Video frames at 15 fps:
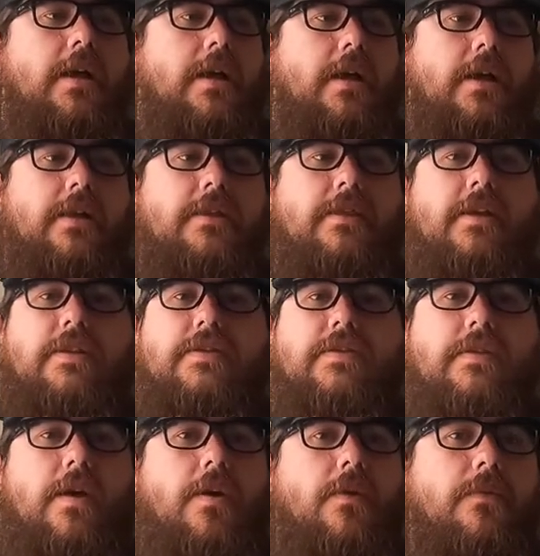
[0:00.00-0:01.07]
Let us
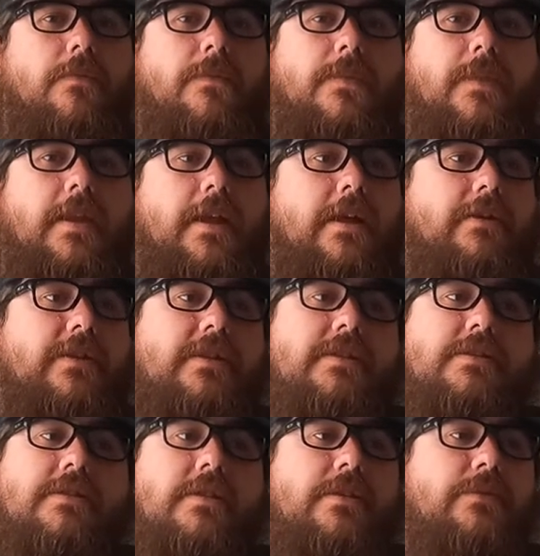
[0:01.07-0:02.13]
know. And now it
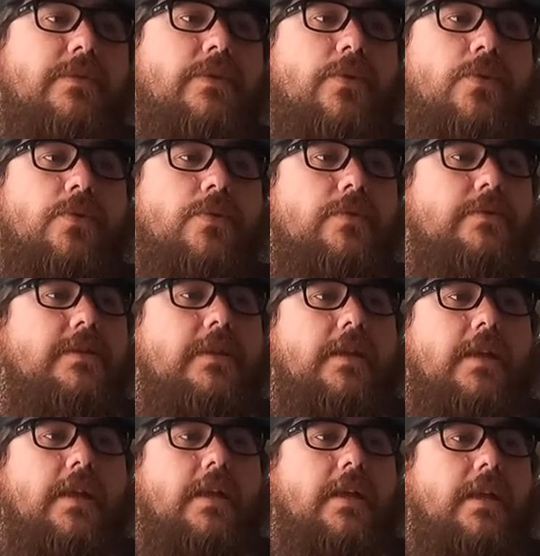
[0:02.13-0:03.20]
is liquid cooled.
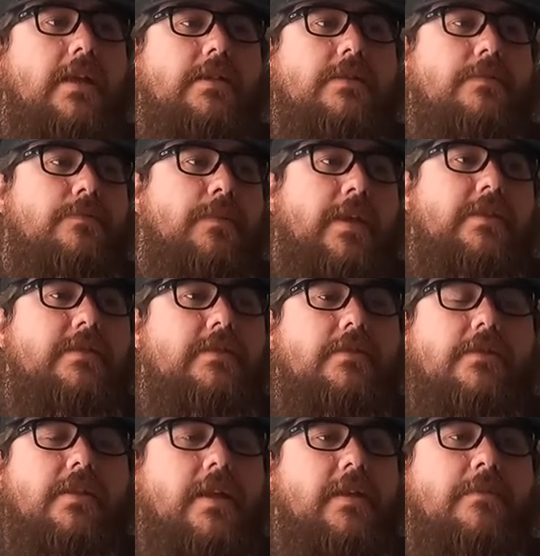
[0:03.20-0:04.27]
It's
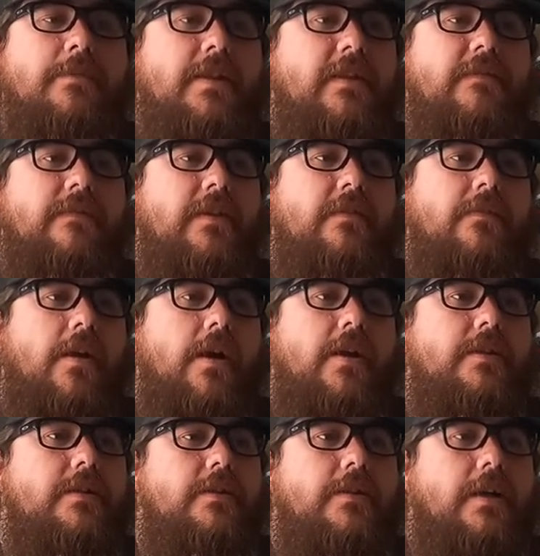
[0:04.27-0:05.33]
basically like a mini
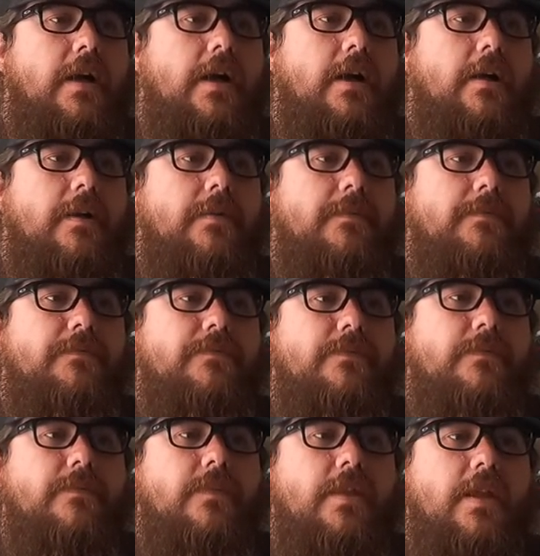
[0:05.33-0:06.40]
V-Rod.
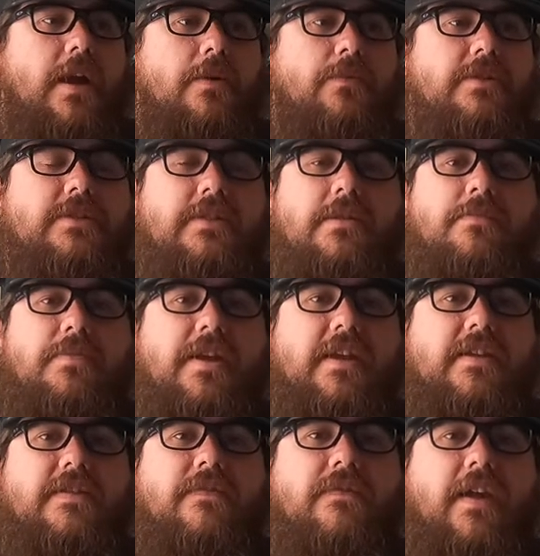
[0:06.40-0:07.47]
I wasn't the
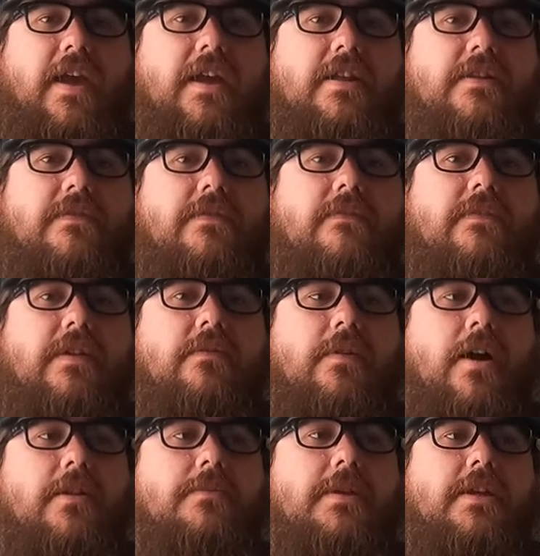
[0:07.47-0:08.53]
biggest fan of the
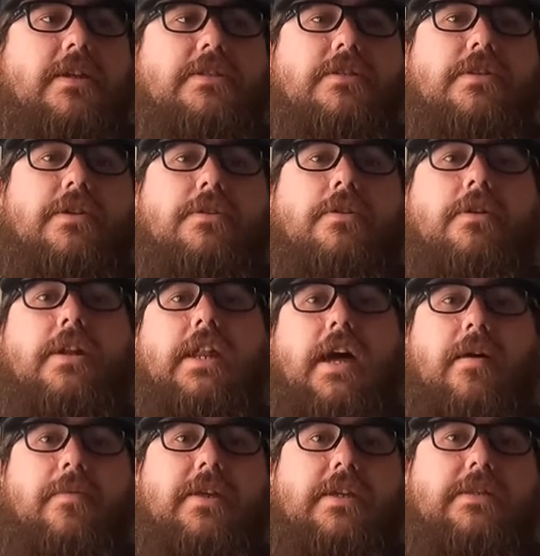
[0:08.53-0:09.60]
V-Rod because of the
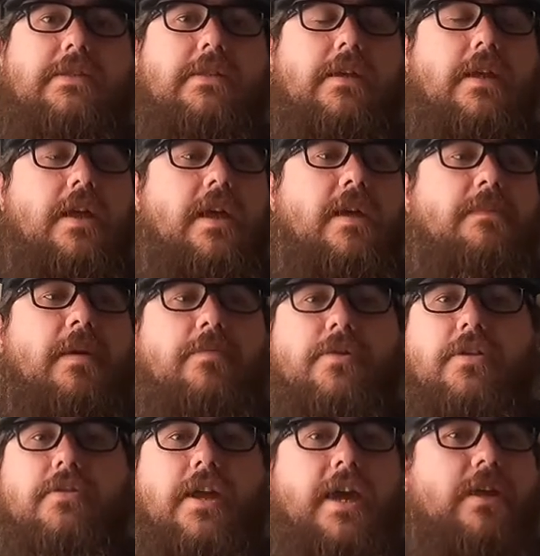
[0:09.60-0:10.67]
ergonomics. My
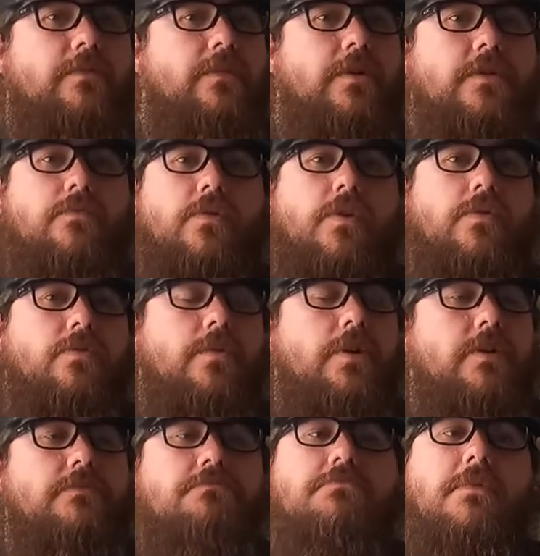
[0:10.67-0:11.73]
brother had one, rode
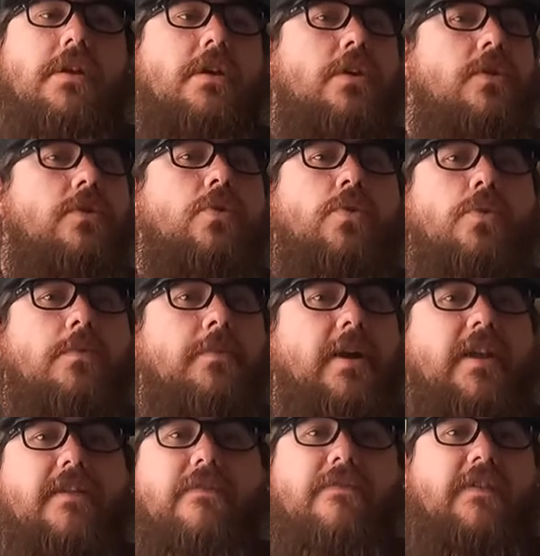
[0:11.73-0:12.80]
one, cool
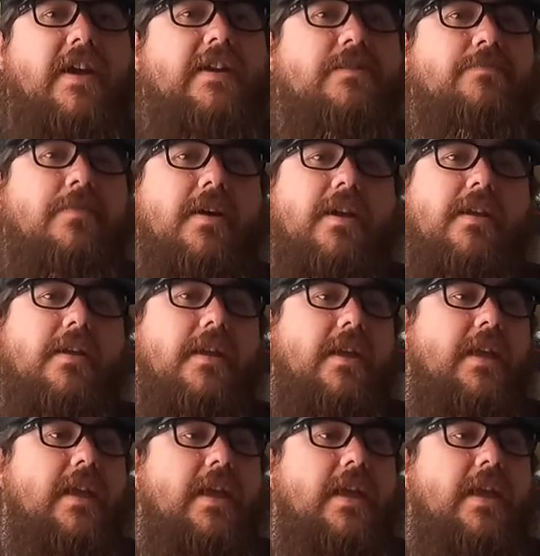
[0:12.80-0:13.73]
bike, fast bike.